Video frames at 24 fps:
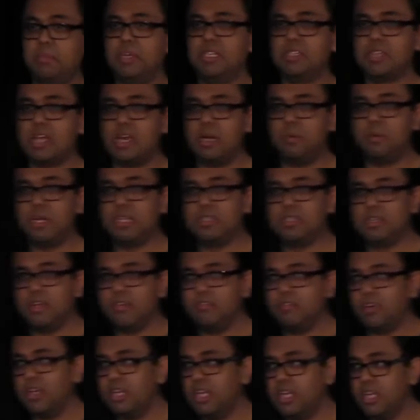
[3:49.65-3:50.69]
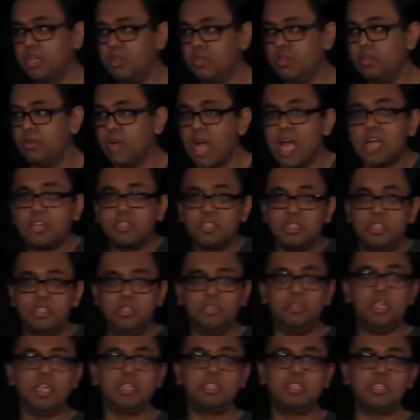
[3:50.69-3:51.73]
excited about self-funding. You actually
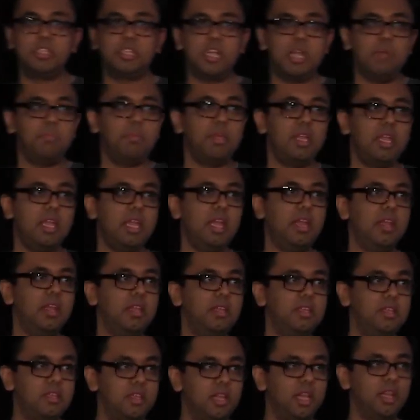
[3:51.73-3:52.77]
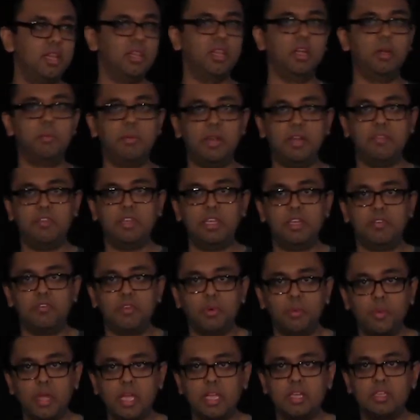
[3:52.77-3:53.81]
do get to shape it in a little bit of a
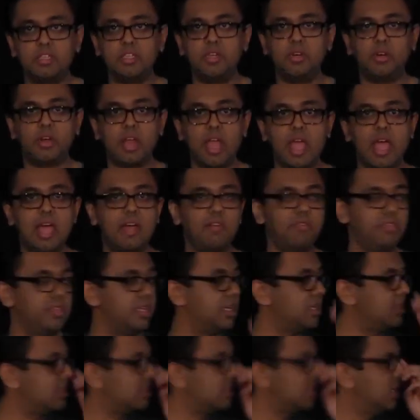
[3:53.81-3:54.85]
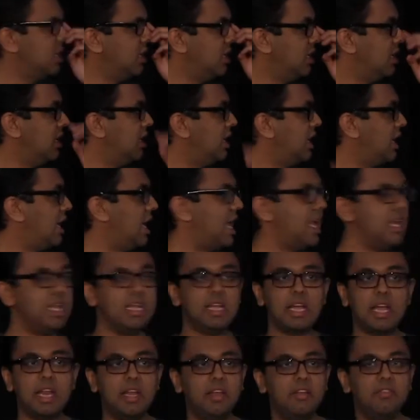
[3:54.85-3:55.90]
different way, because you don't have any
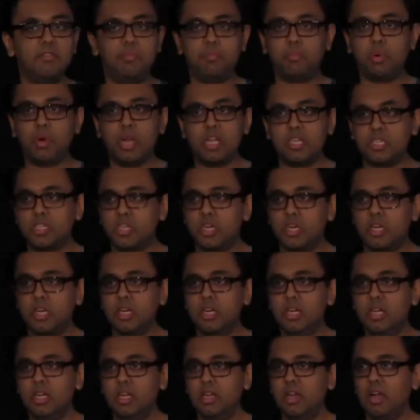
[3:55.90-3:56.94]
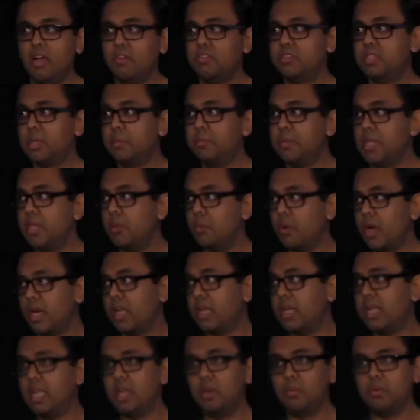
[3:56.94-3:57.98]
kind of pressure of somebody
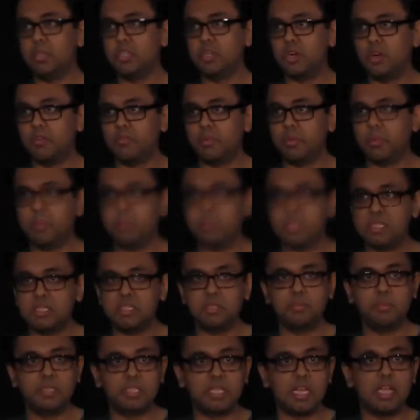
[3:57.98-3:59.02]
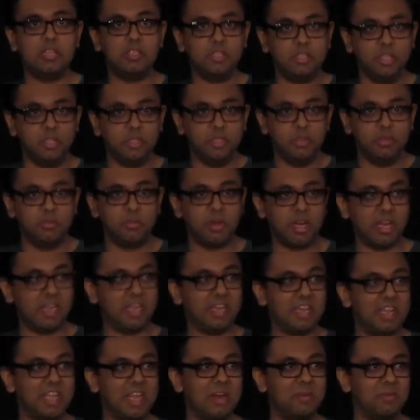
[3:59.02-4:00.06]
wanting to get a return from the business besides you wanting
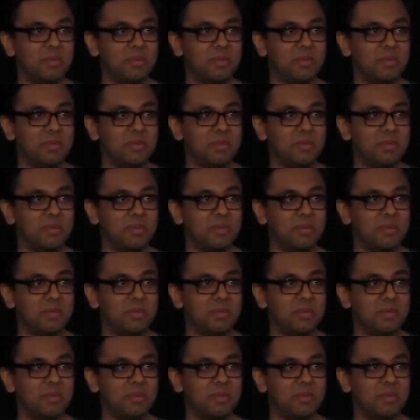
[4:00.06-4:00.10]
to get a